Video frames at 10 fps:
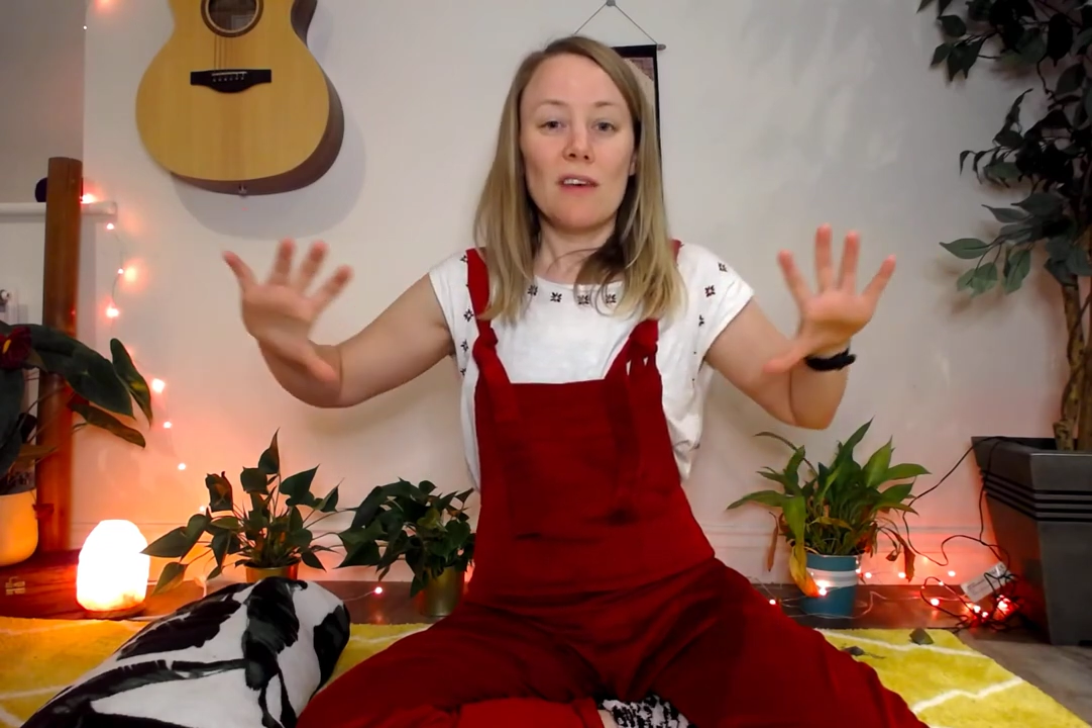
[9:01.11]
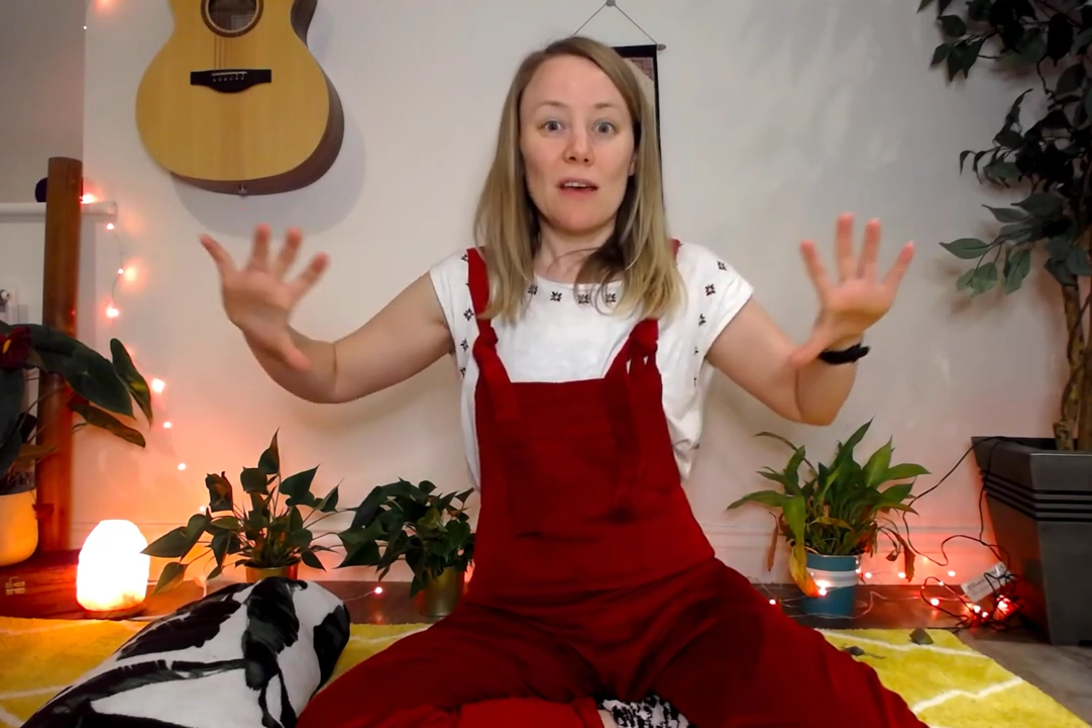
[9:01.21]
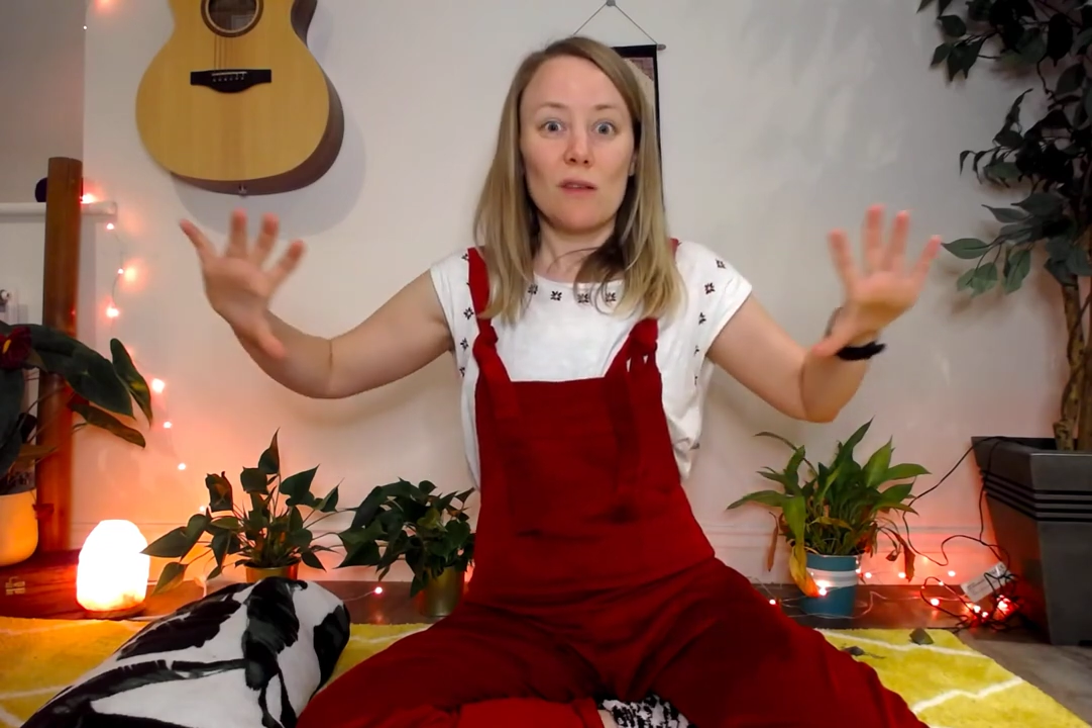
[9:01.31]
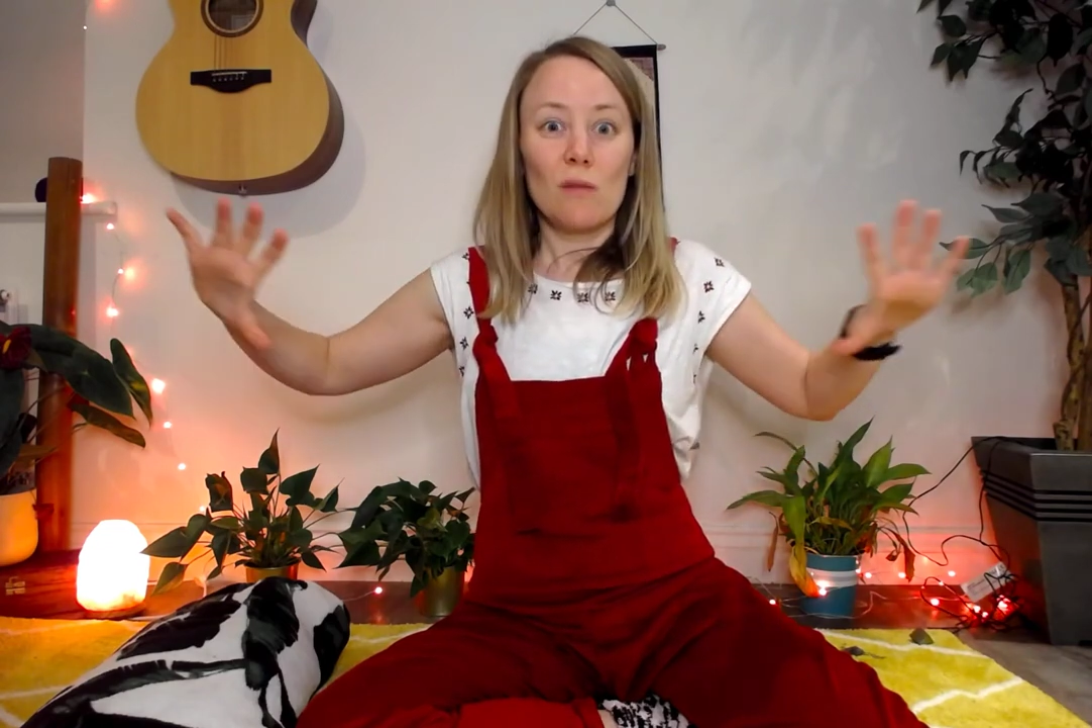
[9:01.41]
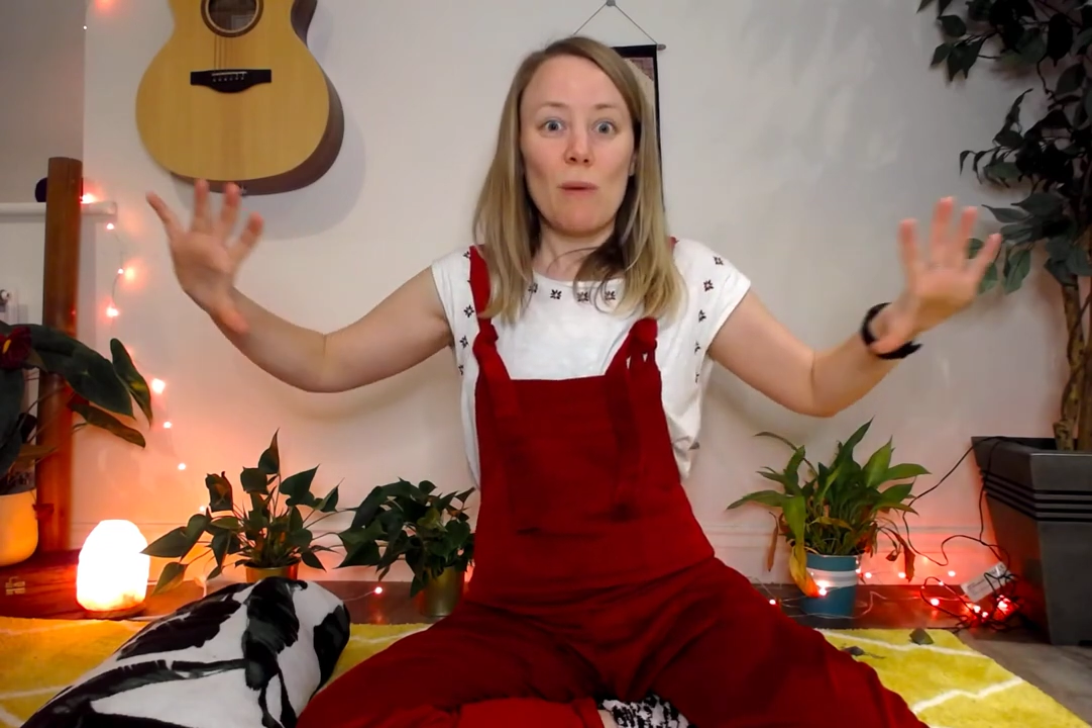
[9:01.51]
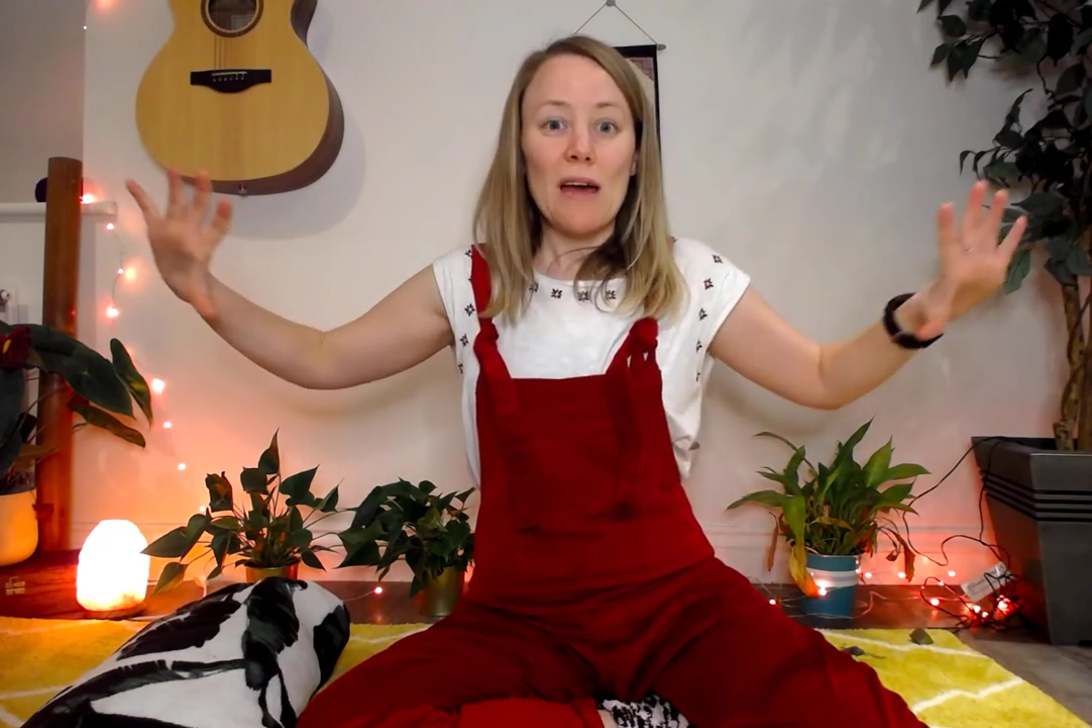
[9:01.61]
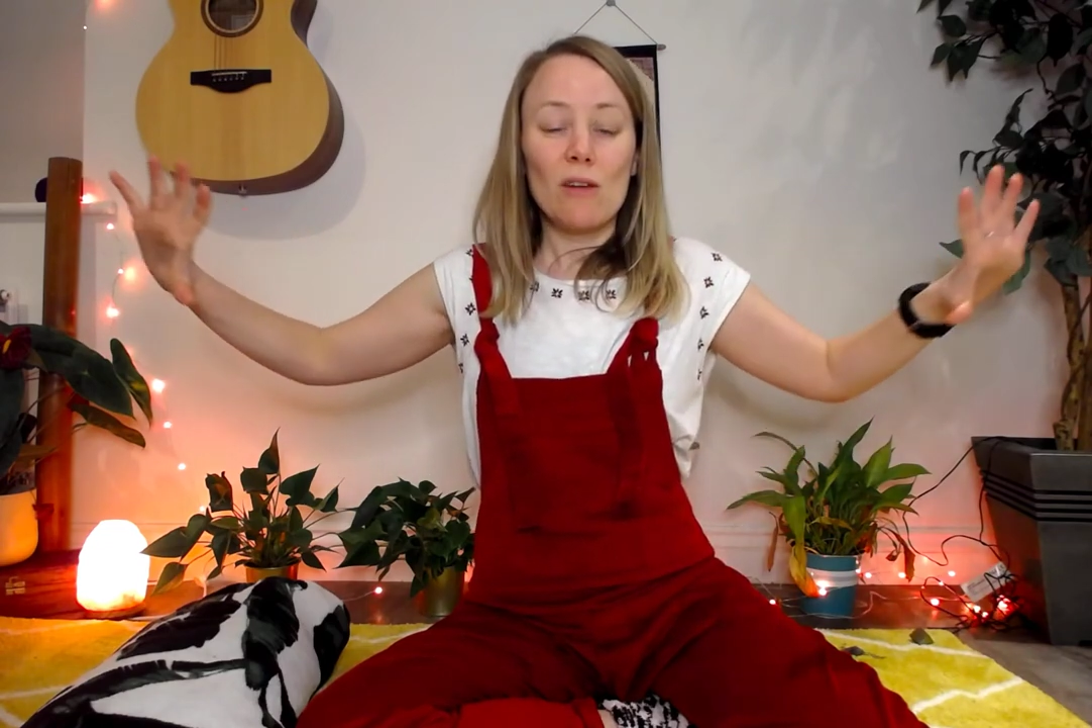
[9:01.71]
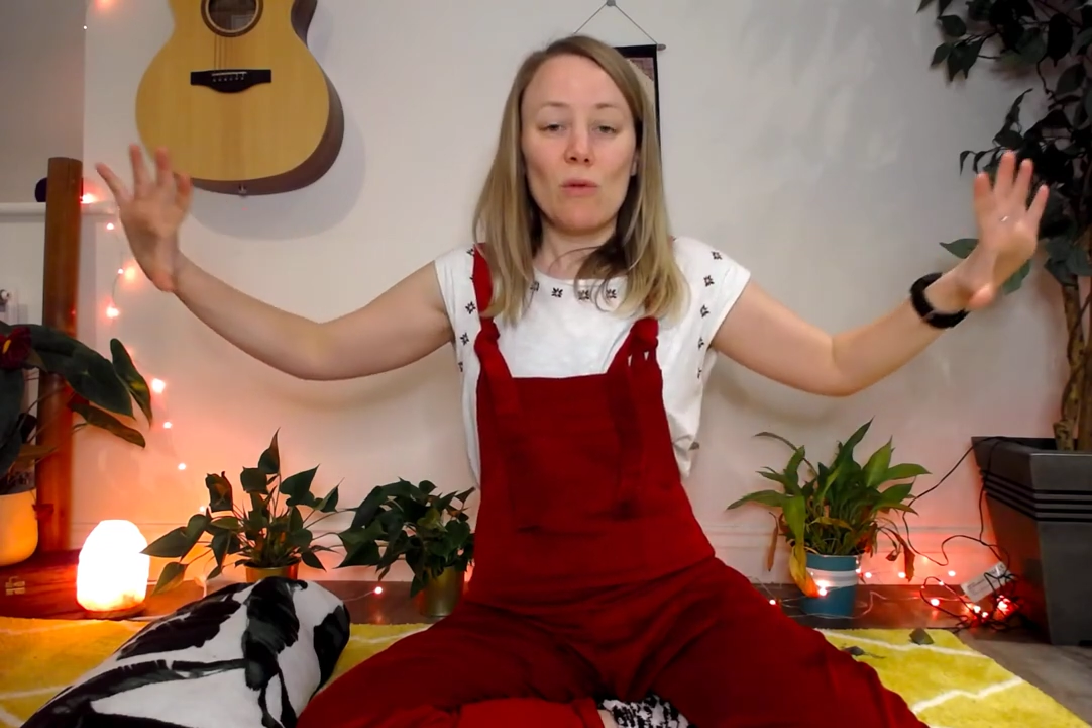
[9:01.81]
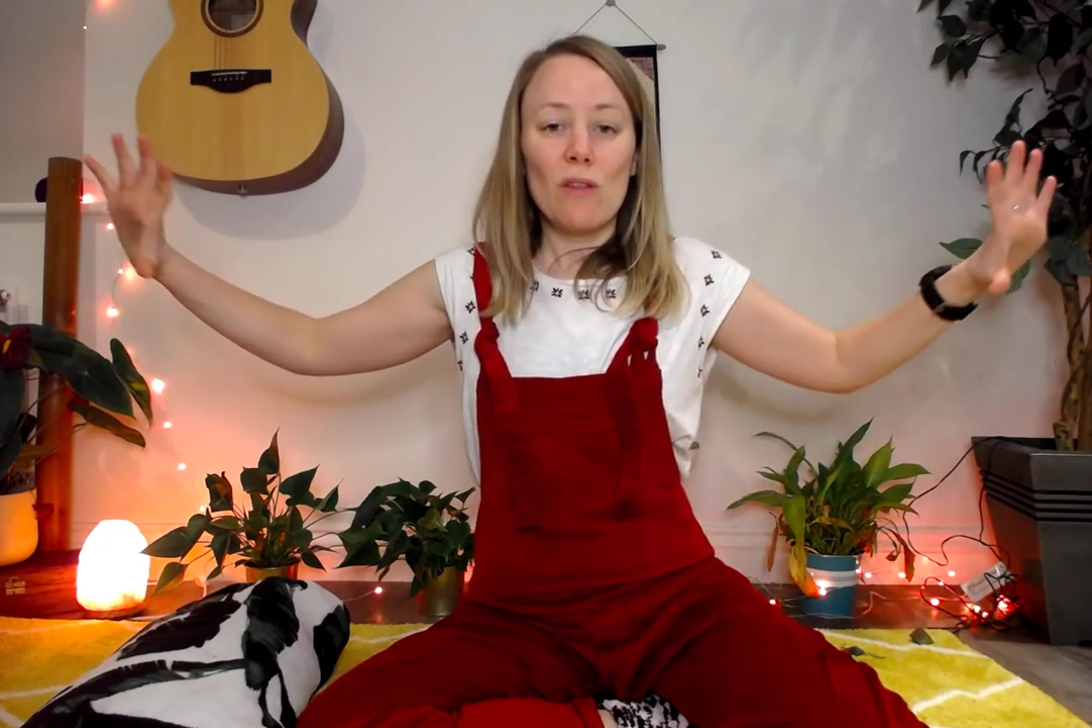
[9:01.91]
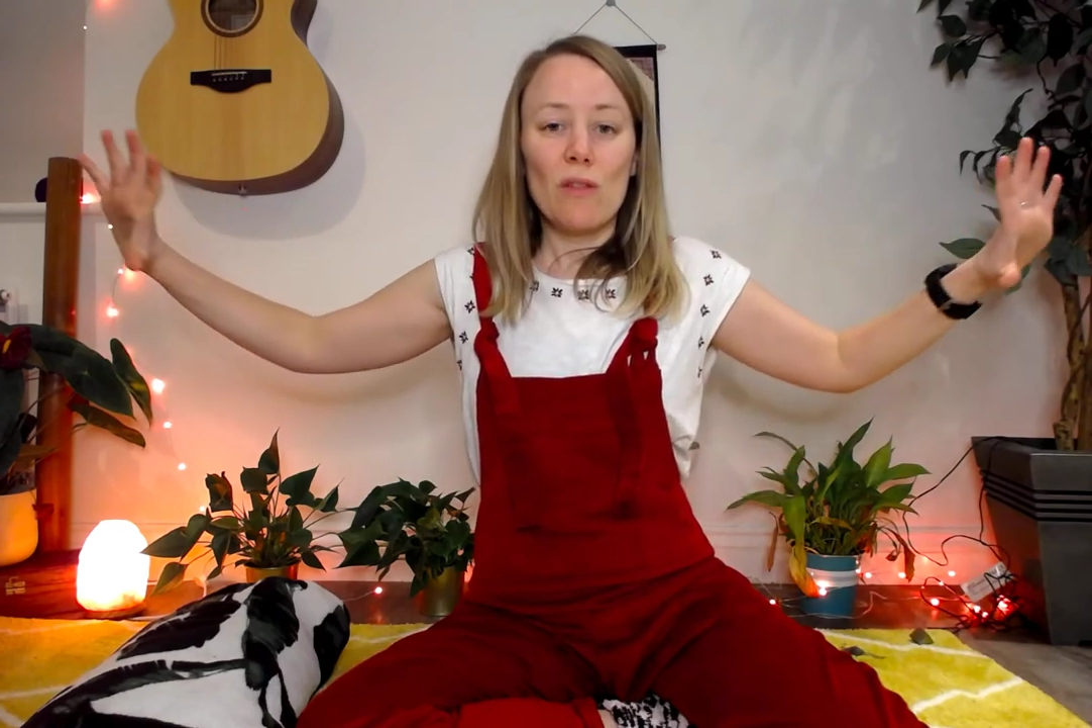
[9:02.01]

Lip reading: expand within